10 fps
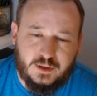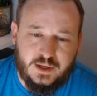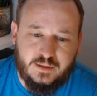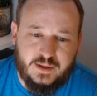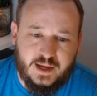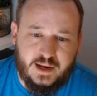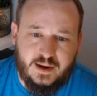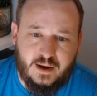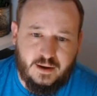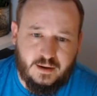And then
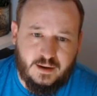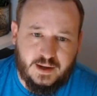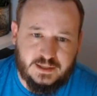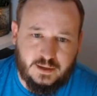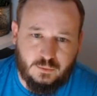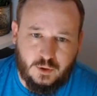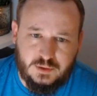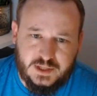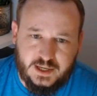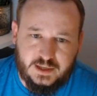as I
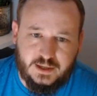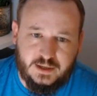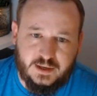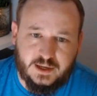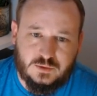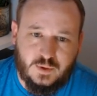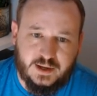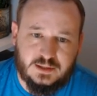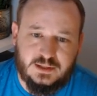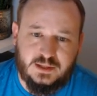rotate it in X, Y,
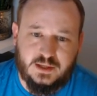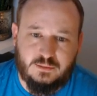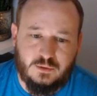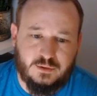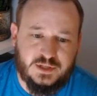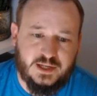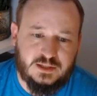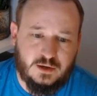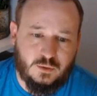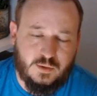and Z, it
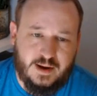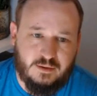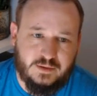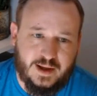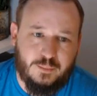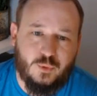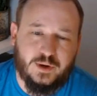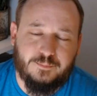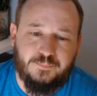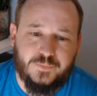rotates around that
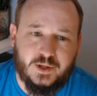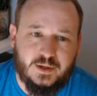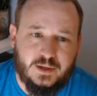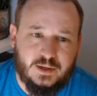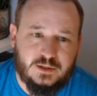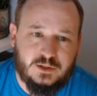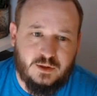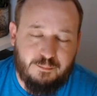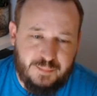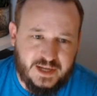point. So
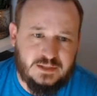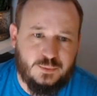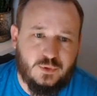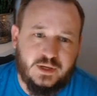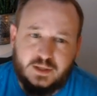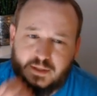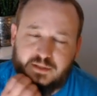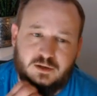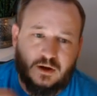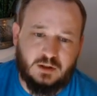the base point
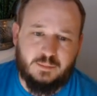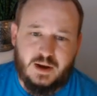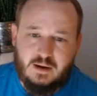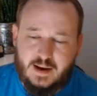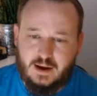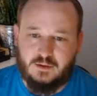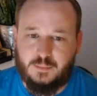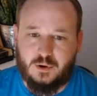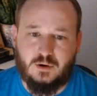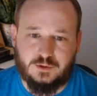is all about how the
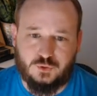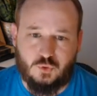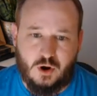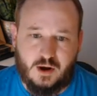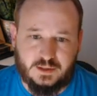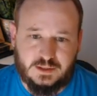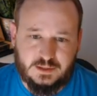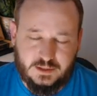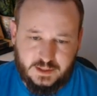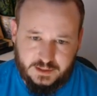part draws
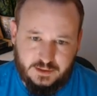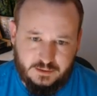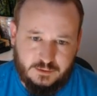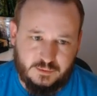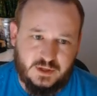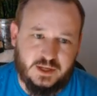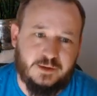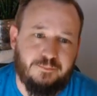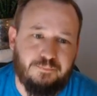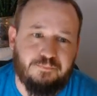in 3D.